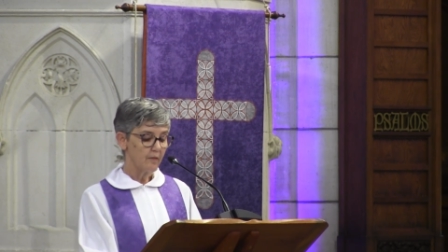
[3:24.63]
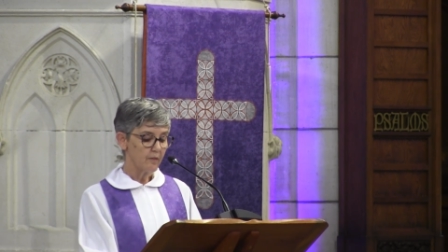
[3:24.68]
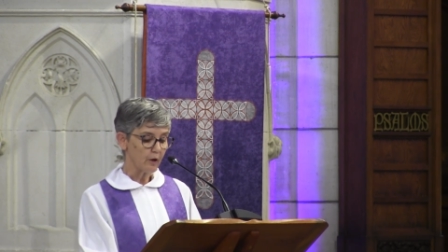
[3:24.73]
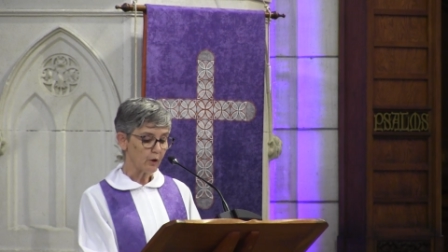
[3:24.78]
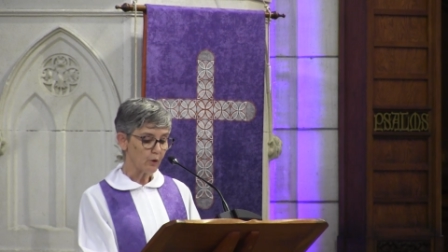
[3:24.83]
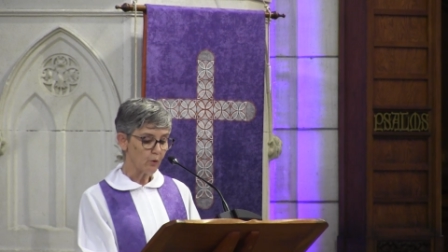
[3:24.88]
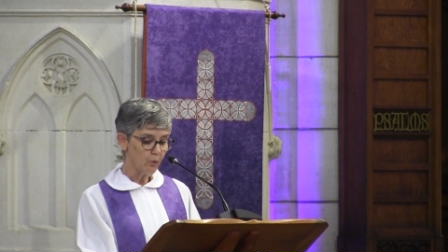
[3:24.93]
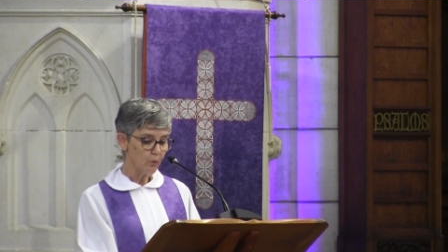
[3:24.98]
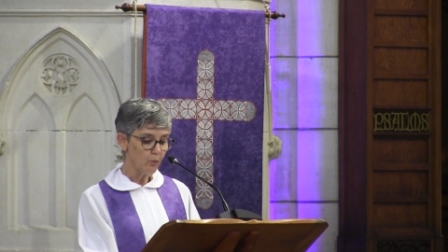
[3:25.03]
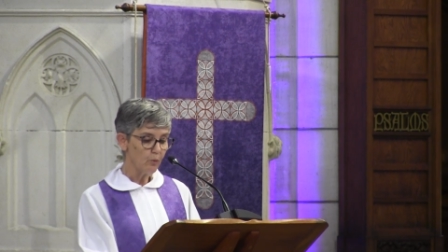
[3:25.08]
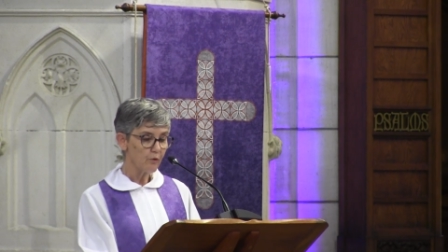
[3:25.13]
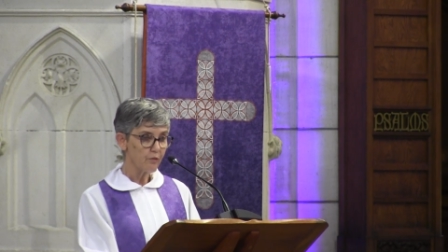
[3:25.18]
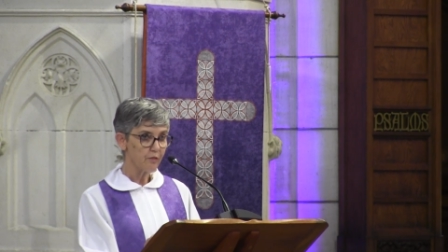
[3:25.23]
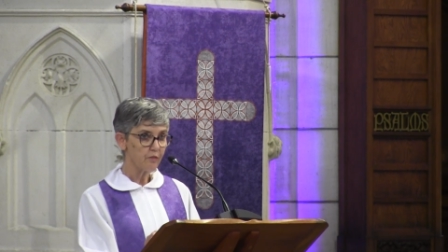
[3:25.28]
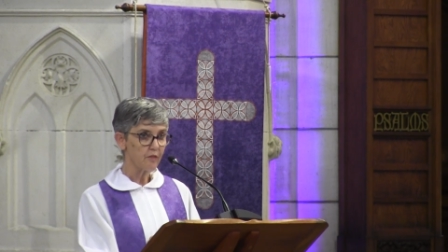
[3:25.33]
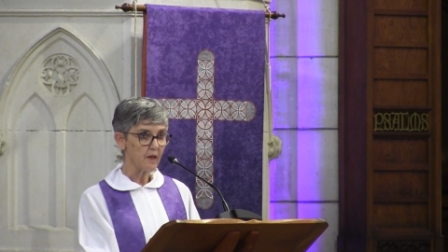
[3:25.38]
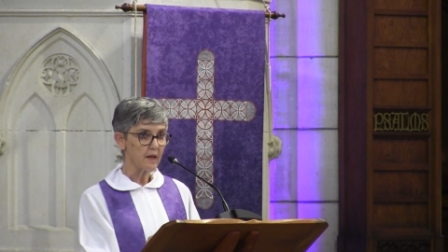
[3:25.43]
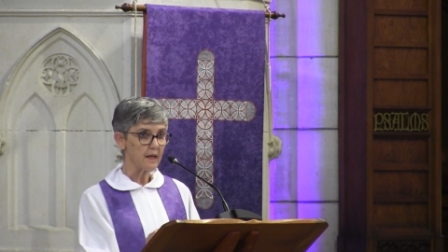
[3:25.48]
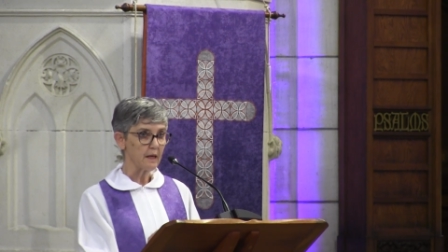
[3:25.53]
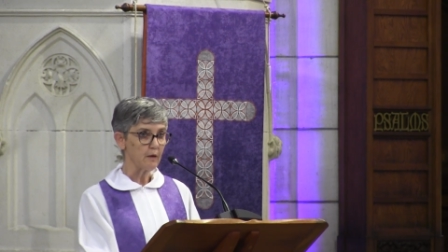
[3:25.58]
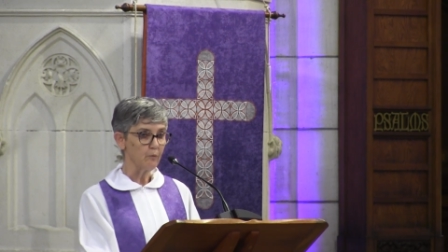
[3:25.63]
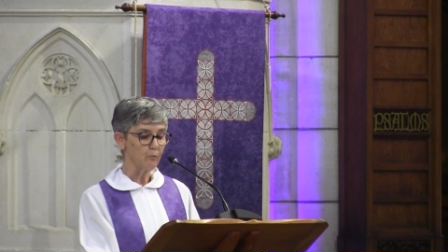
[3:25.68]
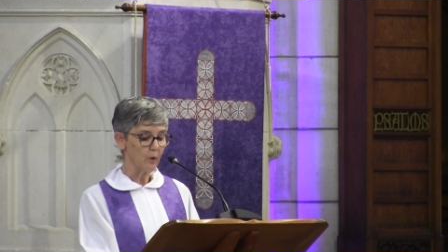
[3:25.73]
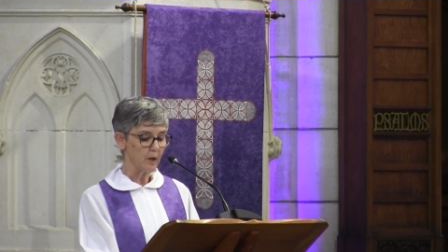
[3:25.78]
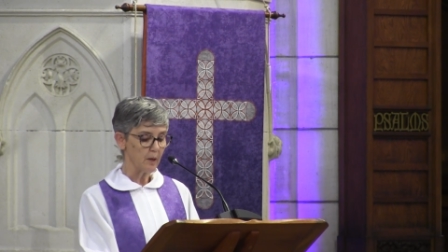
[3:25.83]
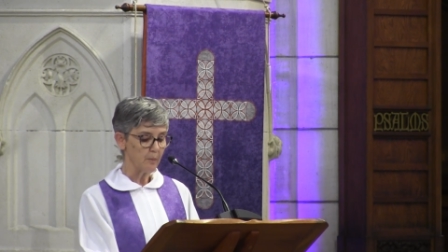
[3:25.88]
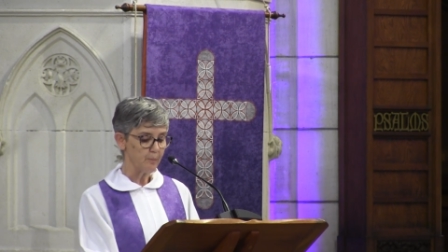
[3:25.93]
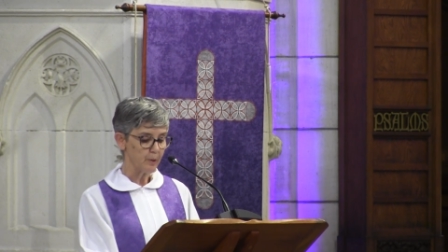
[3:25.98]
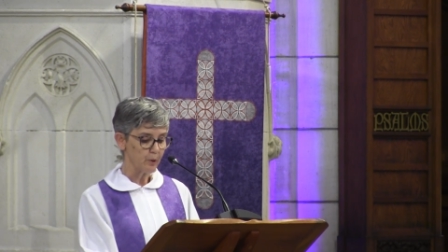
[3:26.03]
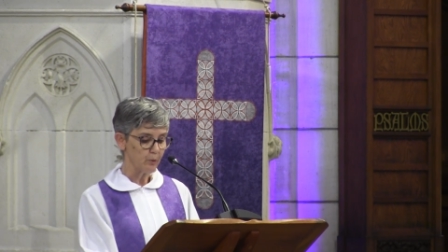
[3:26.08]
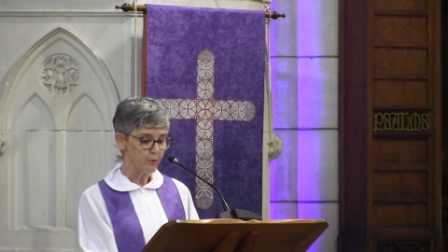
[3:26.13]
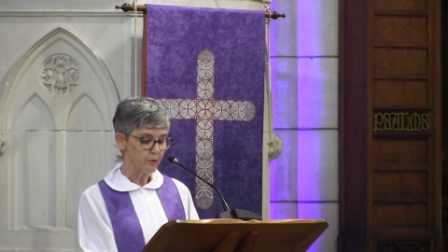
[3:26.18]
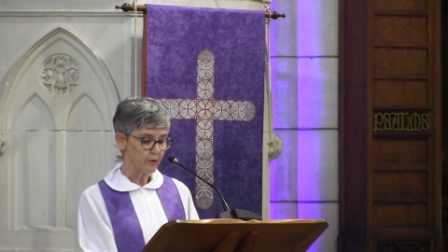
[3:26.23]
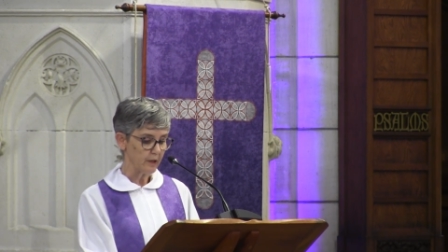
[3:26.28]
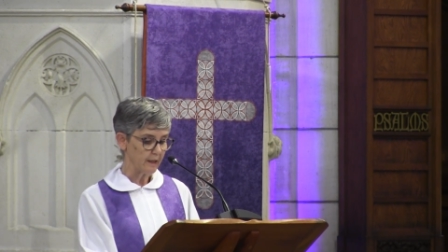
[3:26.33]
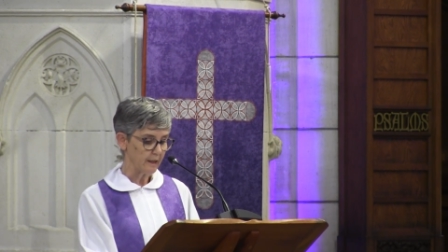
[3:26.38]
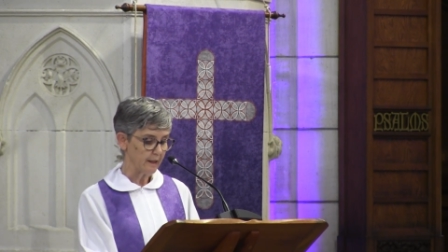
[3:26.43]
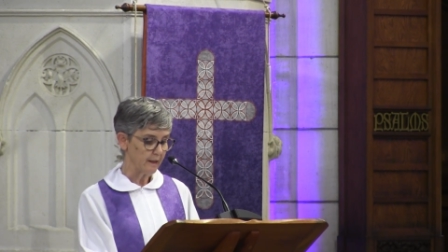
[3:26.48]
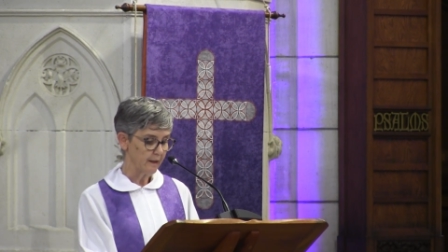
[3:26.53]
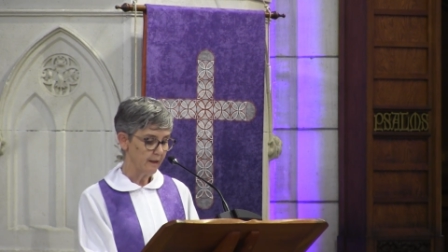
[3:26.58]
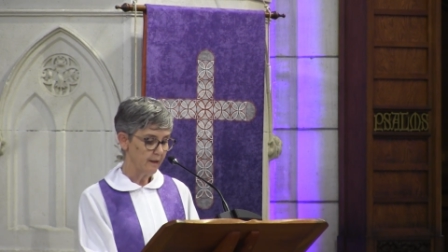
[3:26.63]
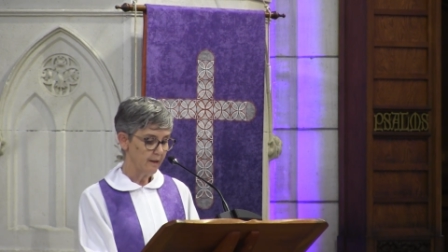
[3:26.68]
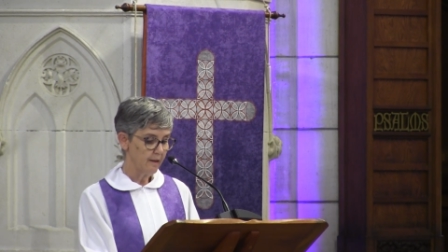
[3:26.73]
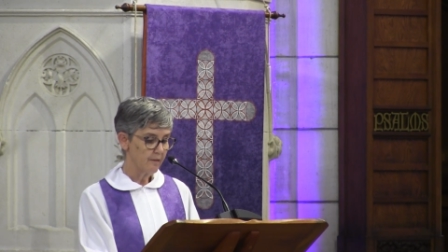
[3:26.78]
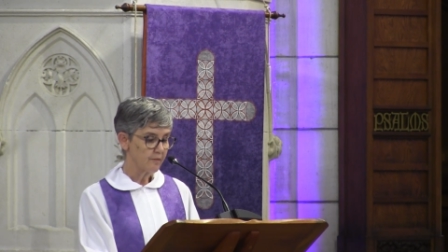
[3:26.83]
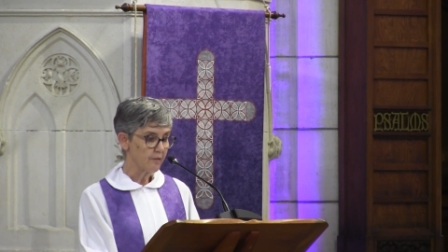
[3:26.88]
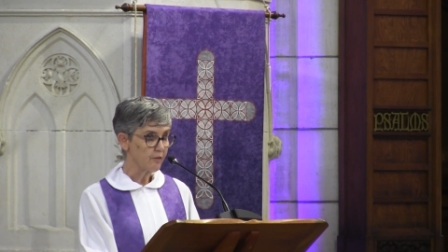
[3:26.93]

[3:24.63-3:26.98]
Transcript: the core thing we're building,